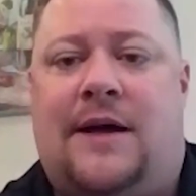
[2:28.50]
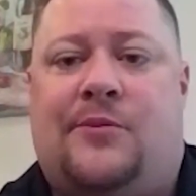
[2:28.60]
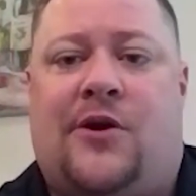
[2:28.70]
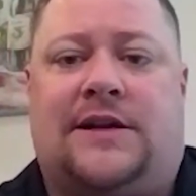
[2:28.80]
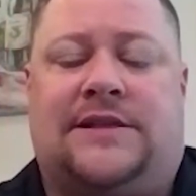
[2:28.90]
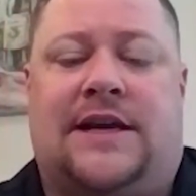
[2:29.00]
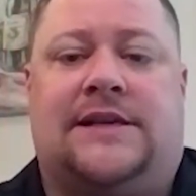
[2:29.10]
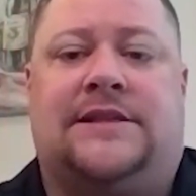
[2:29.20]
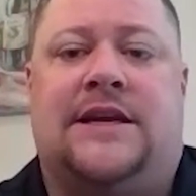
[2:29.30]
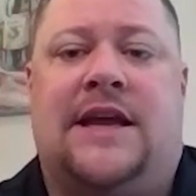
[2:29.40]

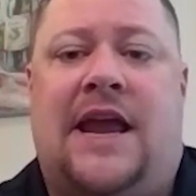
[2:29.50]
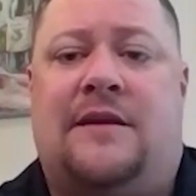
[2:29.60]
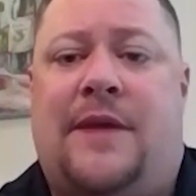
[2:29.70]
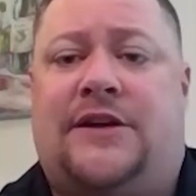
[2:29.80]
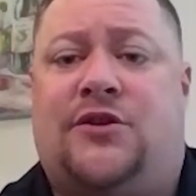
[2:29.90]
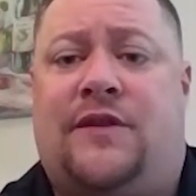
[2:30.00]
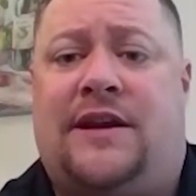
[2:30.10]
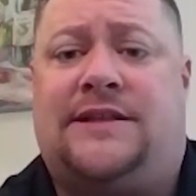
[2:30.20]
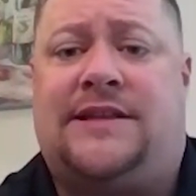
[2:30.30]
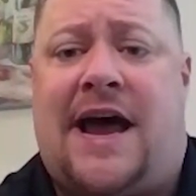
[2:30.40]
process, and to make sure
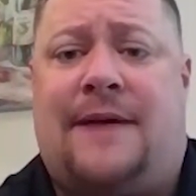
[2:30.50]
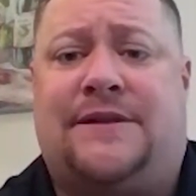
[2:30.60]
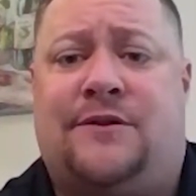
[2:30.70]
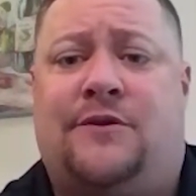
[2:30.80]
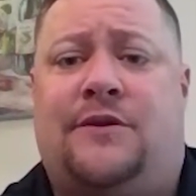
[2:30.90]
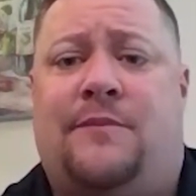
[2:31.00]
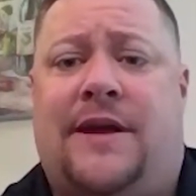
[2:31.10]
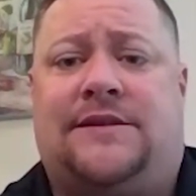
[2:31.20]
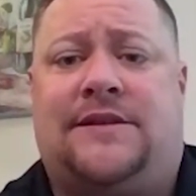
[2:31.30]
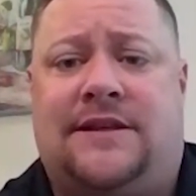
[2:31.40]
that it's absolutely
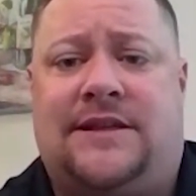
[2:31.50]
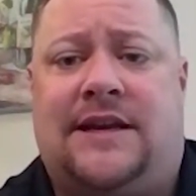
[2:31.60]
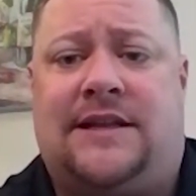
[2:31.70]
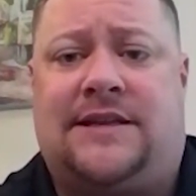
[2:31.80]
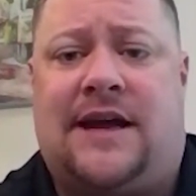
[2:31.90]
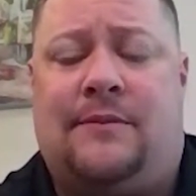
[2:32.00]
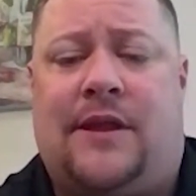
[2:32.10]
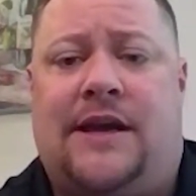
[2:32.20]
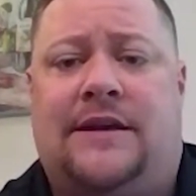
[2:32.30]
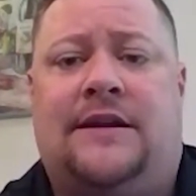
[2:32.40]
based on the tenant's
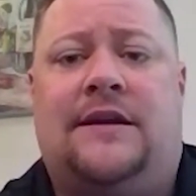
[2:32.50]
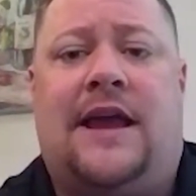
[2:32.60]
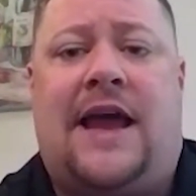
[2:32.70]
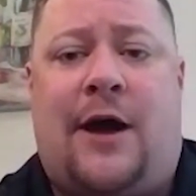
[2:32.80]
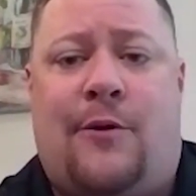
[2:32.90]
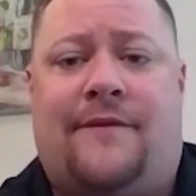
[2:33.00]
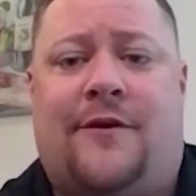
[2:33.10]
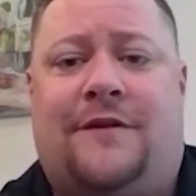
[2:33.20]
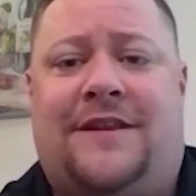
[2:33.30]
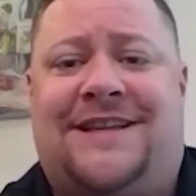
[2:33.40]
timeline.
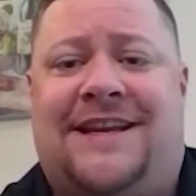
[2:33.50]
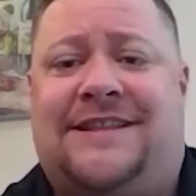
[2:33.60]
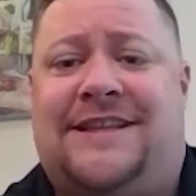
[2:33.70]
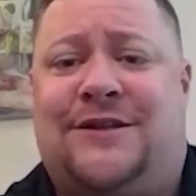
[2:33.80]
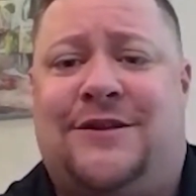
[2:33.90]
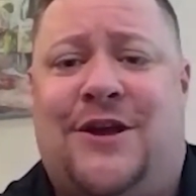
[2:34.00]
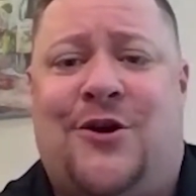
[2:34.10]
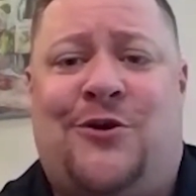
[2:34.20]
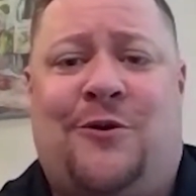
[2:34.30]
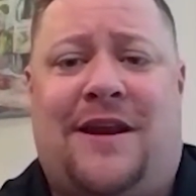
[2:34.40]
However, if the tenant says,
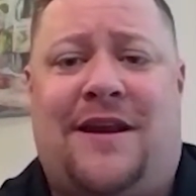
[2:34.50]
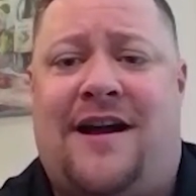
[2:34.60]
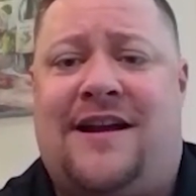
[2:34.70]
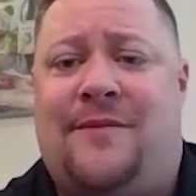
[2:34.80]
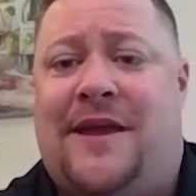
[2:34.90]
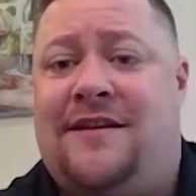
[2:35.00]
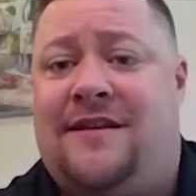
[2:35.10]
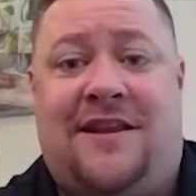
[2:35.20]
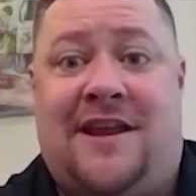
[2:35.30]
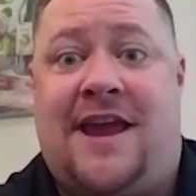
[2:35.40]
no, you cannot come
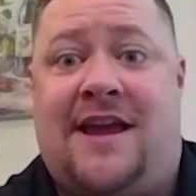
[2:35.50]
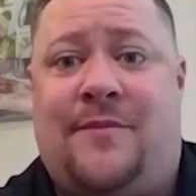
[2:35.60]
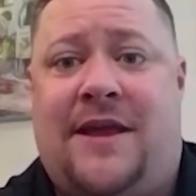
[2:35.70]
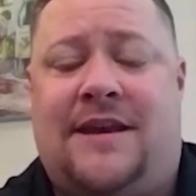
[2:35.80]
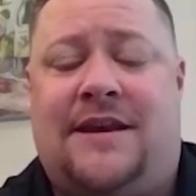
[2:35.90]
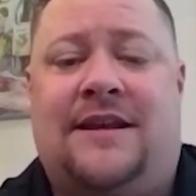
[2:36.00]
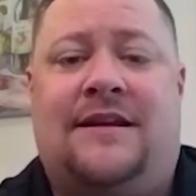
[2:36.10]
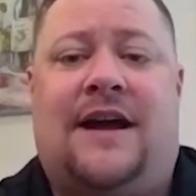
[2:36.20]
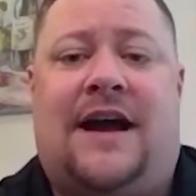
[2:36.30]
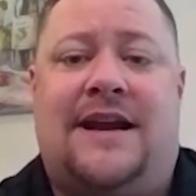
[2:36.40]
in, you can't come in.
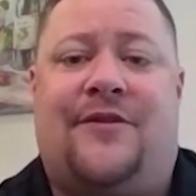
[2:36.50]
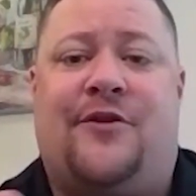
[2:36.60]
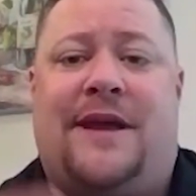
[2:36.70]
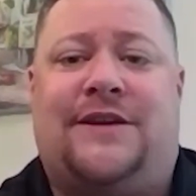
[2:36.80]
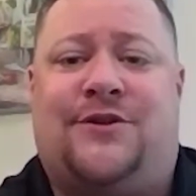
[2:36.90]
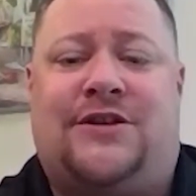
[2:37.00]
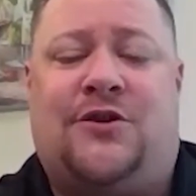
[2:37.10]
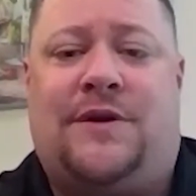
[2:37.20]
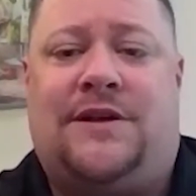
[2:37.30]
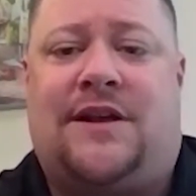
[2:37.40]
Another major
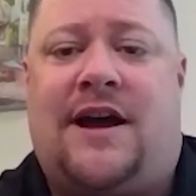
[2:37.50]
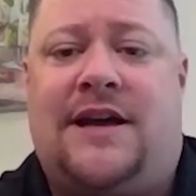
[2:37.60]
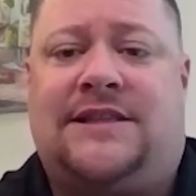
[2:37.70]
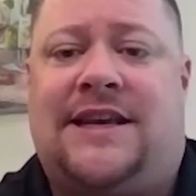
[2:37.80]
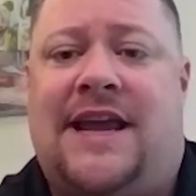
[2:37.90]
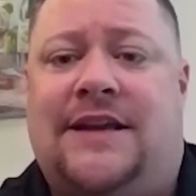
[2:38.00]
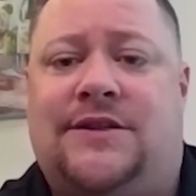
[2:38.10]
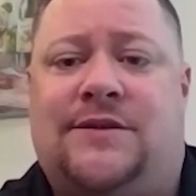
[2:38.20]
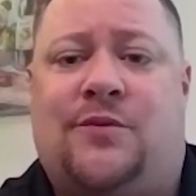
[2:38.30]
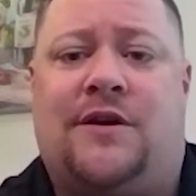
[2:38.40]
issue we saw is that
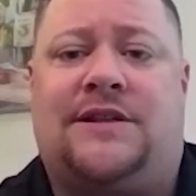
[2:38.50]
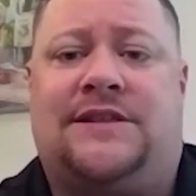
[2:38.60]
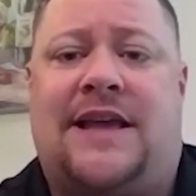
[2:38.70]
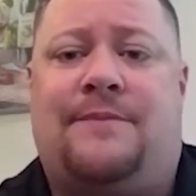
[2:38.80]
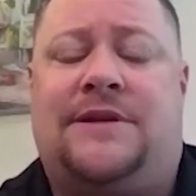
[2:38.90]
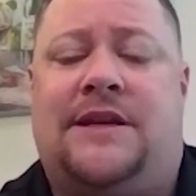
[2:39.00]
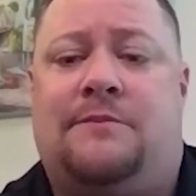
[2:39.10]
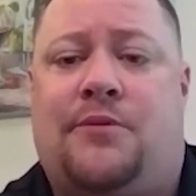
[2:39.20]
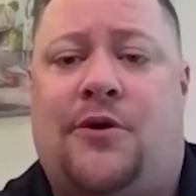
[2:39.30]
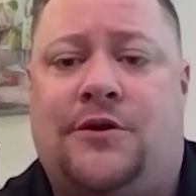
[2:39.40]
agents were
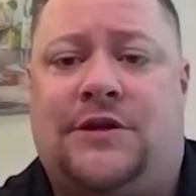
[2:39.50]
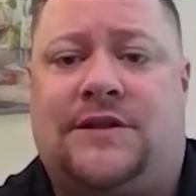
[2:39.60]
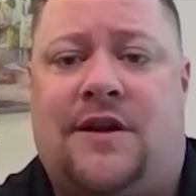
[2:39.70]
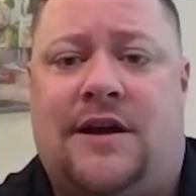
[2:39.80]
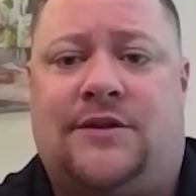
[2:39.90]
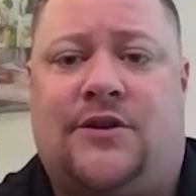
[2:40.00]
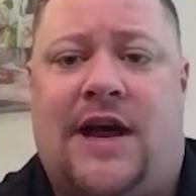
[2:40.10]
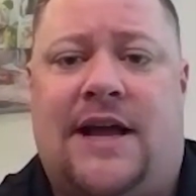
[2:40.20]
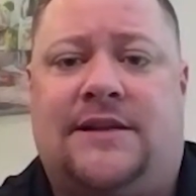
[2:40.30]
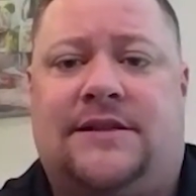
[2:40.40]
accepting purchase
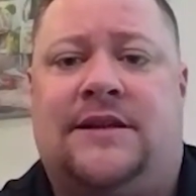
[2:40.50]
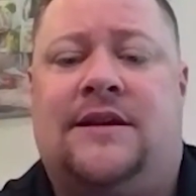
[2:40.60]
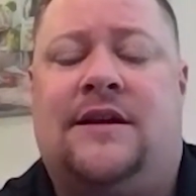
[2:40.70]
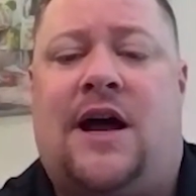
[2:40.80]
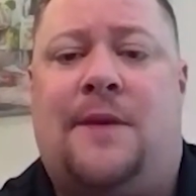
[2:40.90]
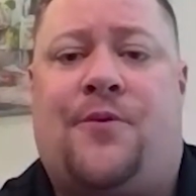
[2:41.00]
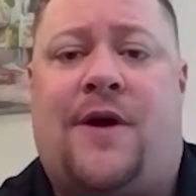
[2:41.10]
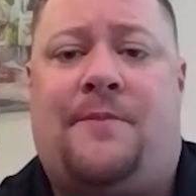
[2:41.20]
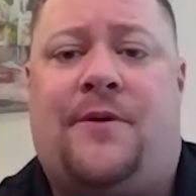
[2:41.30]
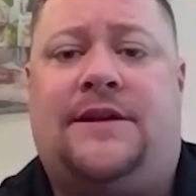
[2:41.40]
contracts on
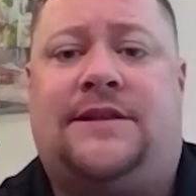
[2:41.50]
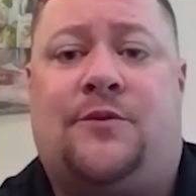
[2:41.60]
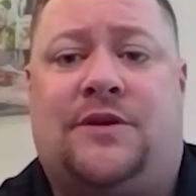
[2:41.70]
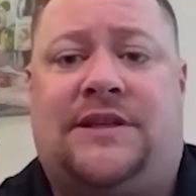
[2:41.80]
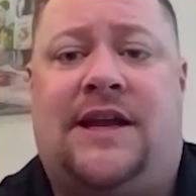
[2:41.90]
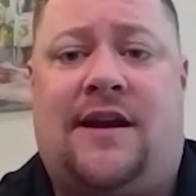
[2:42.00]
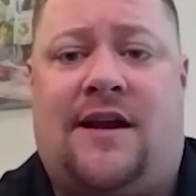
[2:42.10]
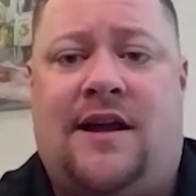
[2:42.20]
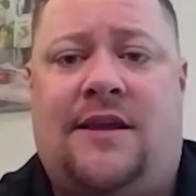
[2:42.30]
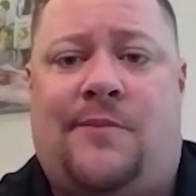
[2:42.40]
properties that were tenant
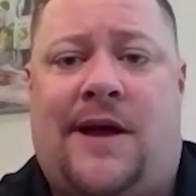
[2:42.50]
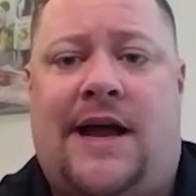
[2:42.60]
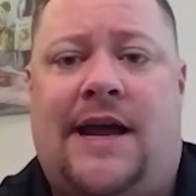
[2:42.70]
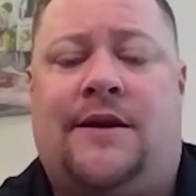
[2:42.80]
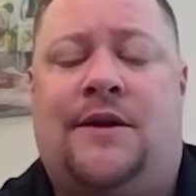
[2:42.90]
occupied